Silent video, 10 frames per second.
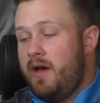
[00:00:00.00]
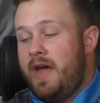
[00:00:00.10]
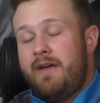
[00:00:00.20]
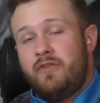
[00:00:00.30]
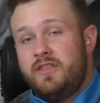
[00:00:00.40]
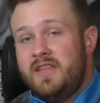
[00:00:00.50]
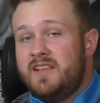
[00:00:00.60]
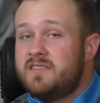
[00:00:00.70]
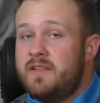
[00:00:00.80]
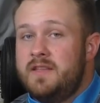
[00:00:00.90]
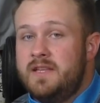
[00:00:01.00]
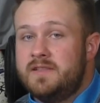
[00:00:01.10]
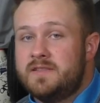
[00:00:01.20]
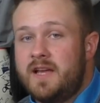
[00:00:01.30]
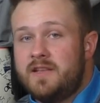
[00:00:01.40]
Everything is on the
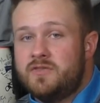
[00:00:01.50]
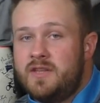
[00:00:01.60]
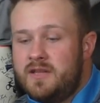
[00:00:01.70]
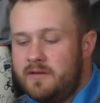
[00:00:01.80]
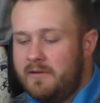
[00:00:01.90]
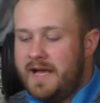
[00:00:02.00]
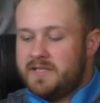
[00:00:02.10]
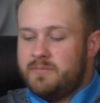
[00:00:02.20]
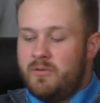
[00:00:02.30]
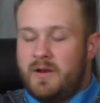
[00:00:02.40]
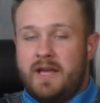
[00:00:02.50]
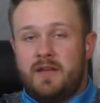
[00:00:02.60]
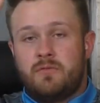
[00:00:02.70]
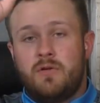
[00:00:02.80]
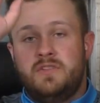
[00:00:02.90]
inside so that at the last moment I
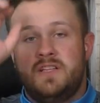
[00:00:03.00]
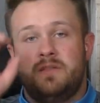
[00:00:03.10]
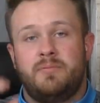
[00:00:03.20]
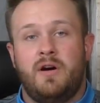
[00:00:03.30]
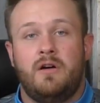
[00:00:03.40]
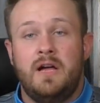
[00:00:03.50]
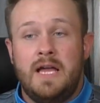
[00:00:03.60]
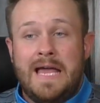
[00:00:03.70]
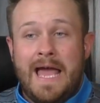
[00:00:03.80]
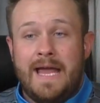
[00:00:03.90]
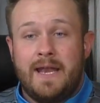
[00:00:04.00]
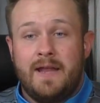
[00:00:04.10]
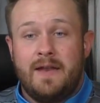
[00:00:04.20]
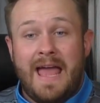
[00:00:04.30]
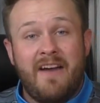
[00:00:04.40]
can rotate the ball
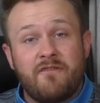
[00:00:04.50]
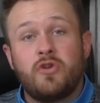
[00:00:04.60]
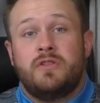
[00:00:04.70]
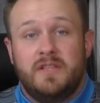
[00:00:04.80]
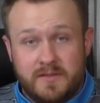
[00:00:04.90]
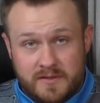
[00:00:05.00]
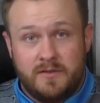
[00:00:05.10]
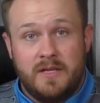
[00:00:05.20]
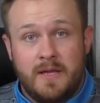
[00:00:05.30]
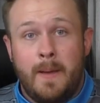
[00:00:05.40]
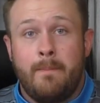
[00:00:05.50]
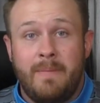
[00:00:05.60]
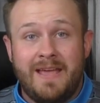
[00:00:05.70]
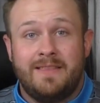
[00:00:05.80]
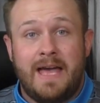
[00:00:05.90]
and effortlessly
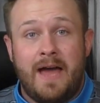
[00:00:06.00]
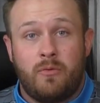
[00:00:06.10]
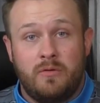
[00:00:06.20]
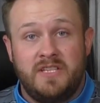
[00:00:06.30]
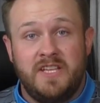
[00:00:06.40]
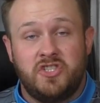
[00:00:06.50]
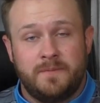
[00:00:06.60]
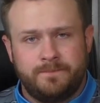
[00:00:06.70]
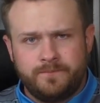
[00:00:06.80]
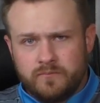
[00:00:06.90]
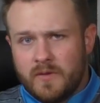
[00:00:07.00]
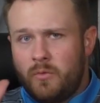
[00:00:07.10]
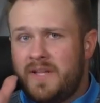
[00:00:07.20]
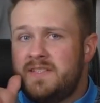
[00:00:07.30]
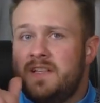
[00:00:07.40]
make that rotation.
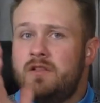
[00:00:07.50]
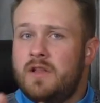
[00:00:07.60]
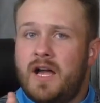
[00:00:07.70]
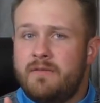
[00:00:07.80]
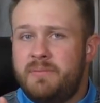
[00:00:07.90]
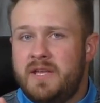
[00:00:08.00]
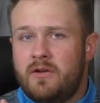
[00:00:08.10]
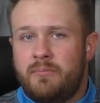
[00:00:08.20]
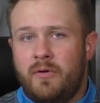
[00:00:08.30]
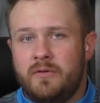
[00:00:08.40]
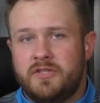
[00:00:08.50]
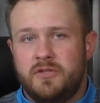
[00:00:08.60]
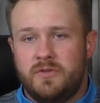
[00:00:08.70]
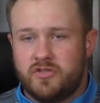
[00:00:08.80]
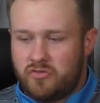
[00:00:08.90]
What I see a lot of beginner bowlers
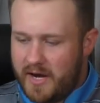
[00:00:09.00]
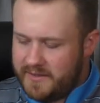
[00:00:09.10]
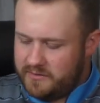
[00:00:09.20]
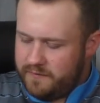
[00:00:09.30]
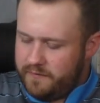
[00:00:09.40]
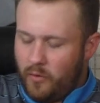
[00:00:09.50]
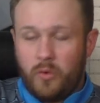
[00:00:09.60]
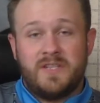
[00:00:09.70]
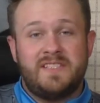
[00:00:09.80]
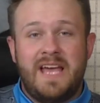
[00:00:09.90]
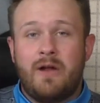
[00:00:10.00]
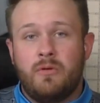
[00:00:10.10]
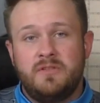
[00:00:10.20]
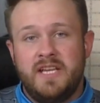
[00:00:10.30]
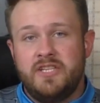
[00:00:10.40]
do is try to force that
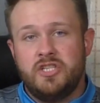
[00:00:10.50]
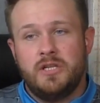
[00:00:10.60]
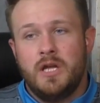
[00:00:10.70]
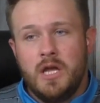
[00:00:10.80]
rotation,